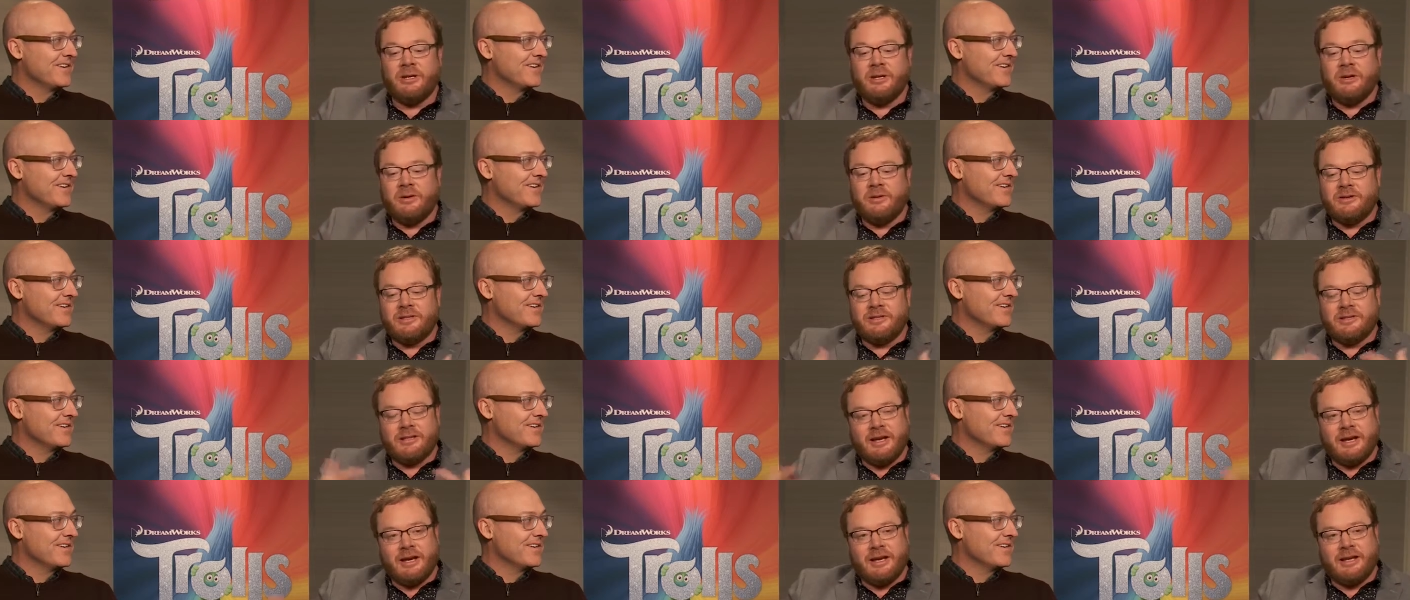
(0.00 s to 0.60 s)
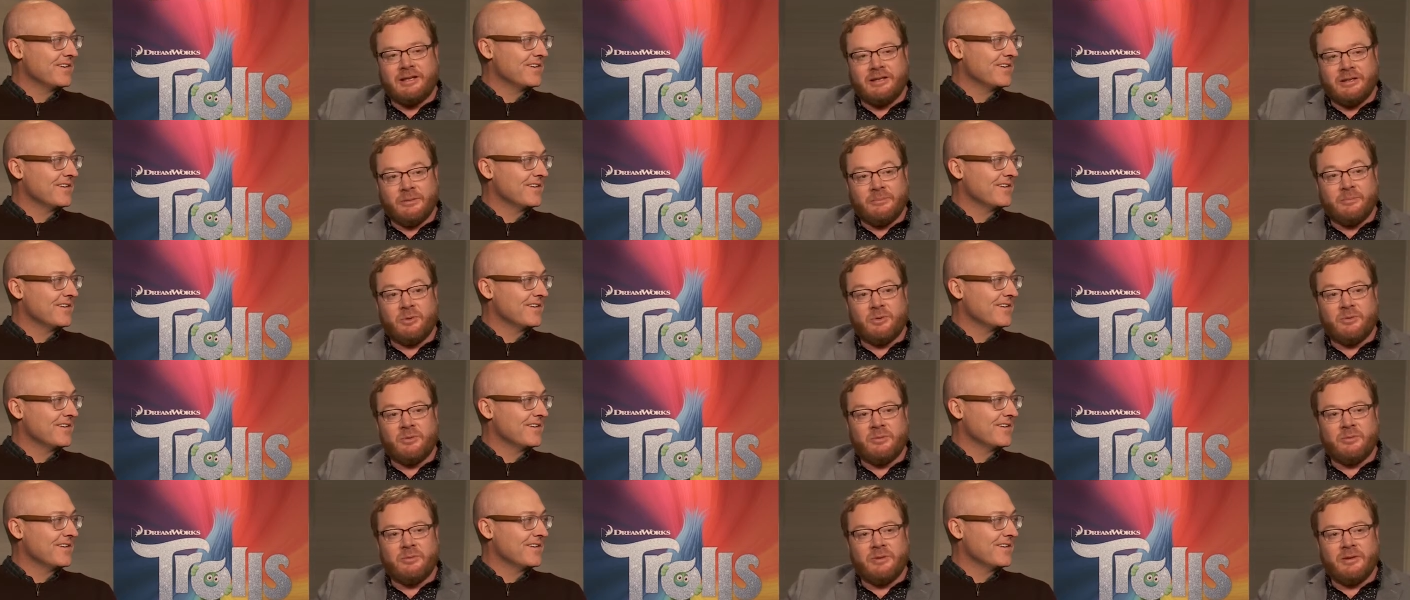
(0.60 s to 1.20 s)
Speaker 1: We go inside the
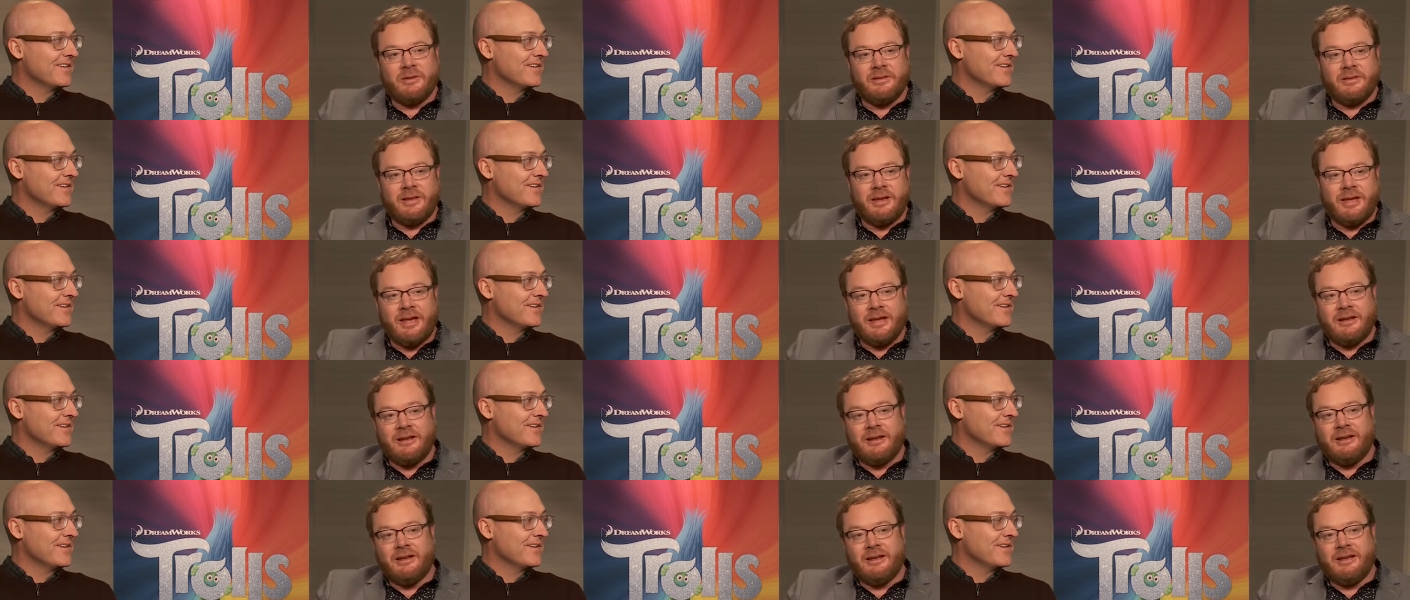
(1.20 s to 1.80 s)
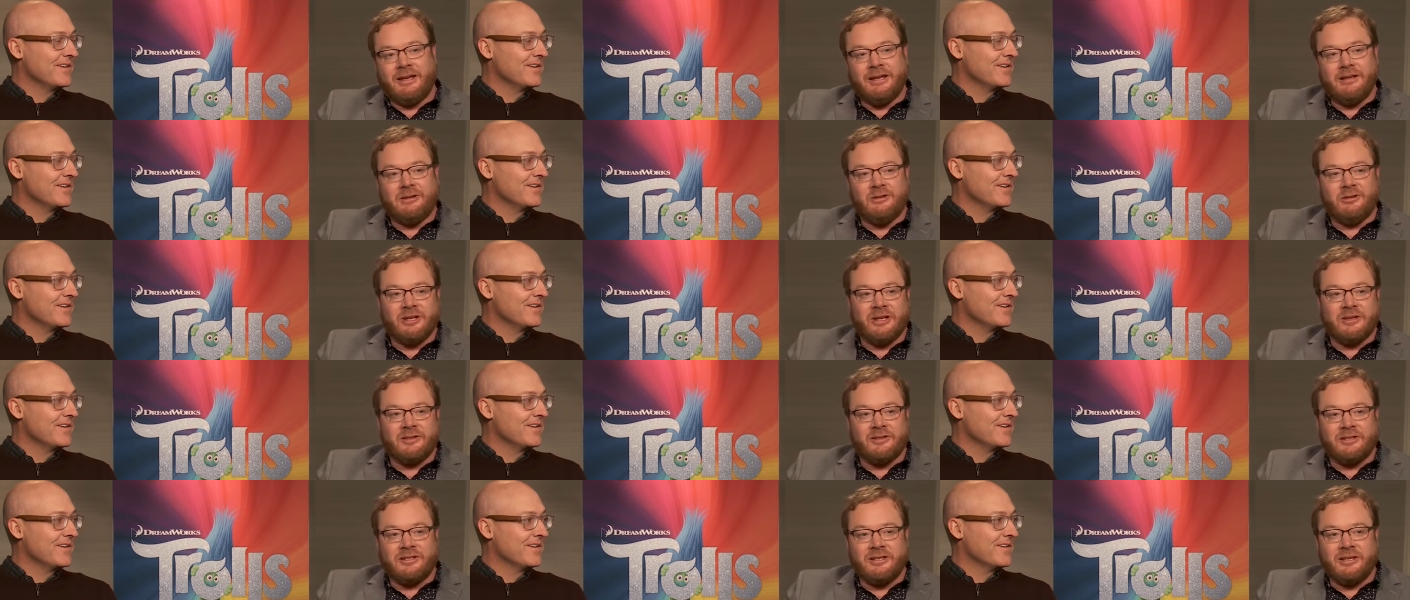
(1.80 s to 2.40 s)
booth with Anna and
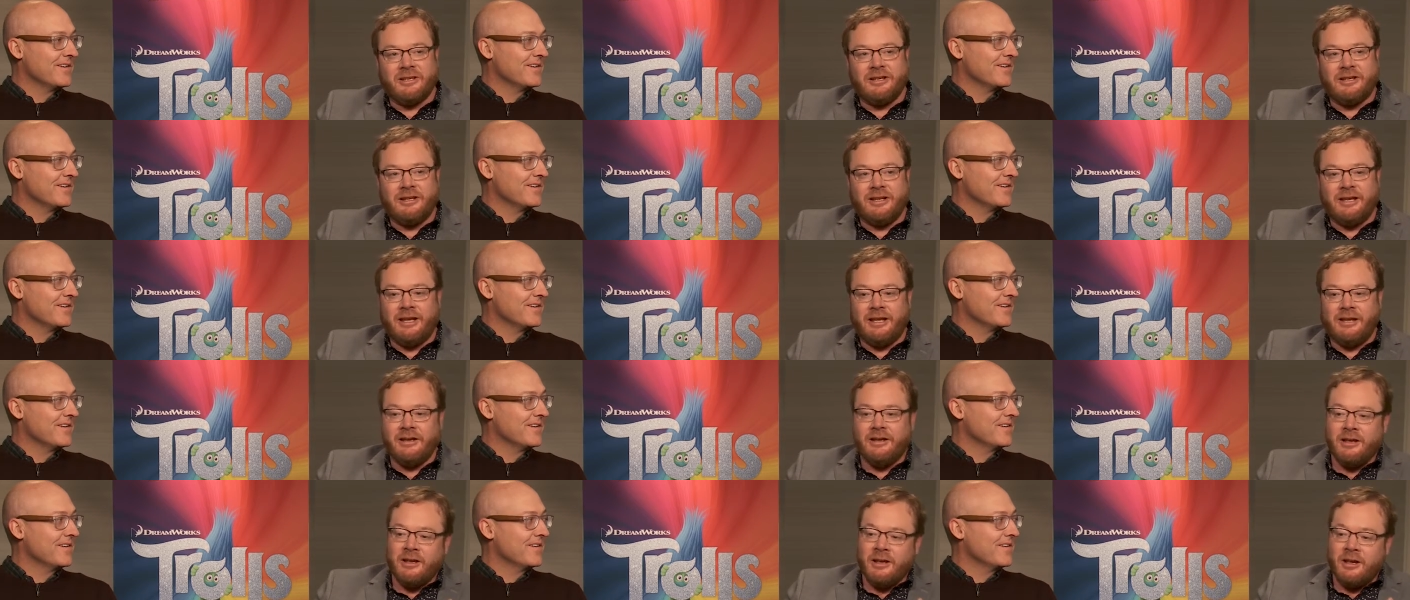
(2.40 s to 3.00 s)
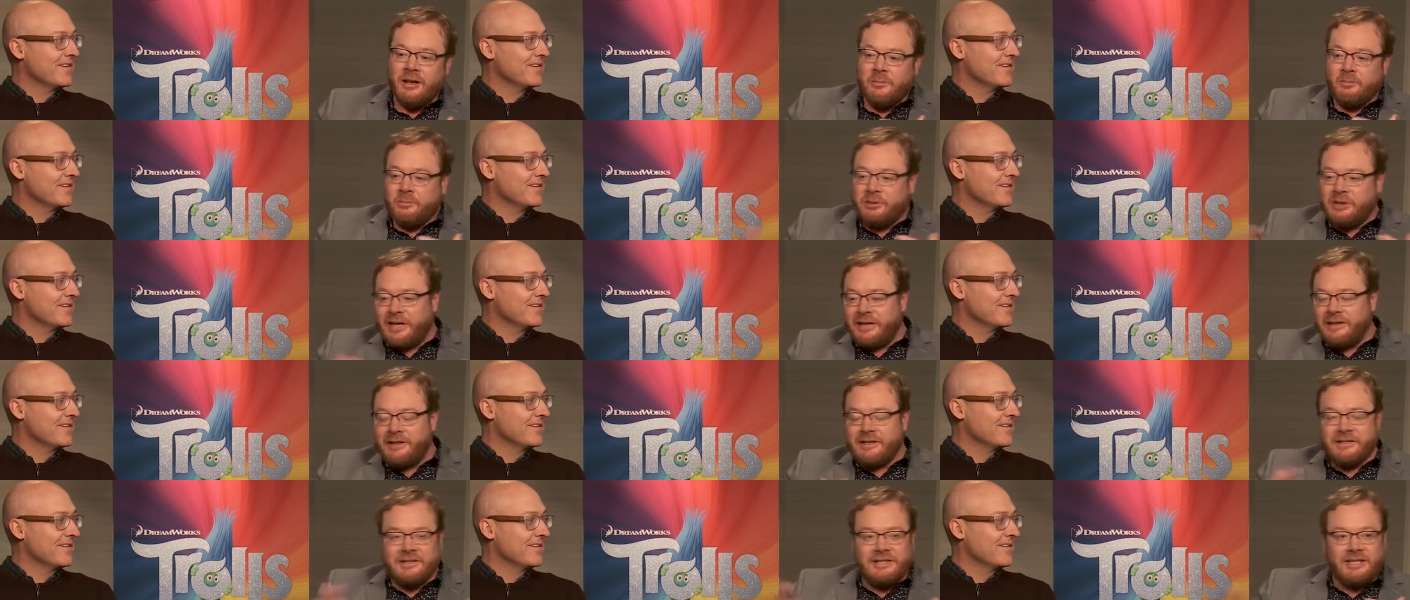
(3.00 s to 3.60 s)
Justin and
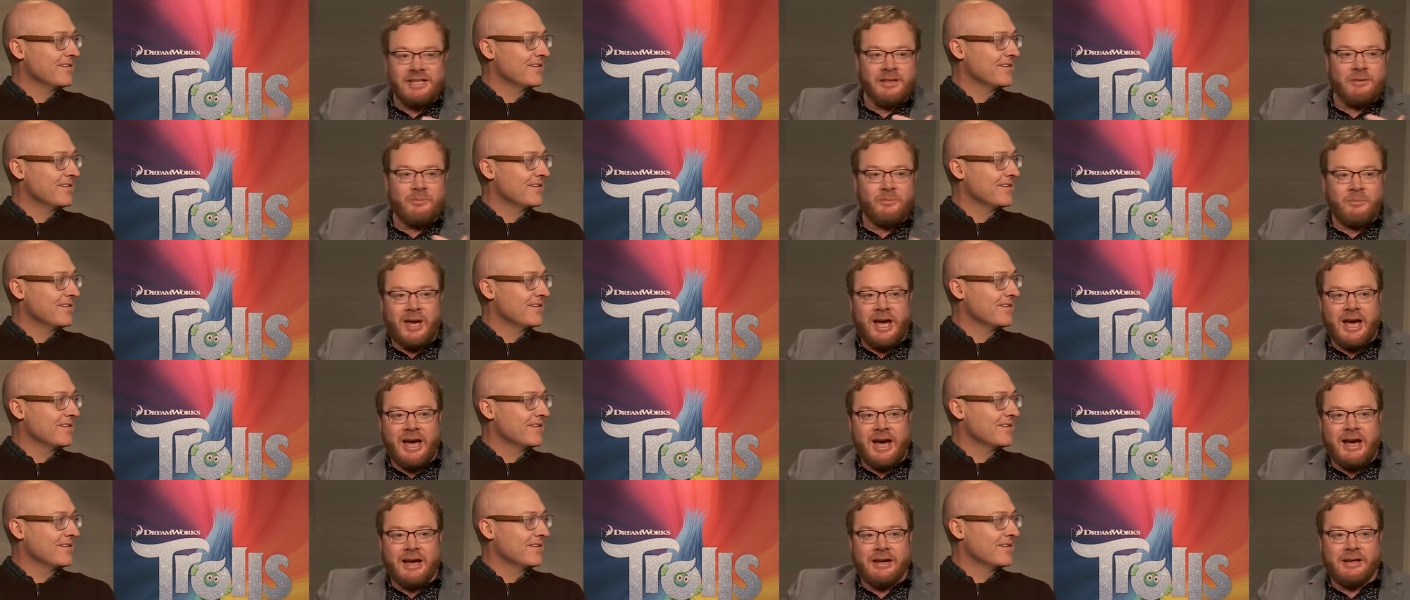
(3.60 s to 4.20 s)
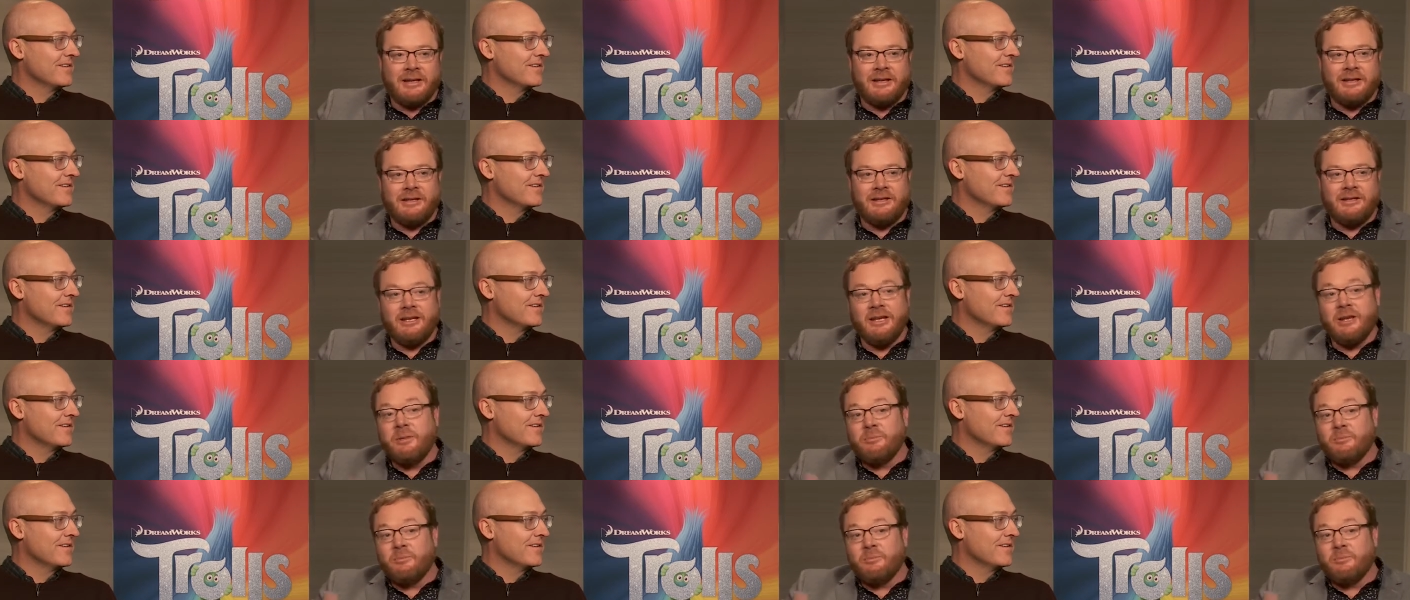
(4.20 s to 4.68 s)
play the scene back and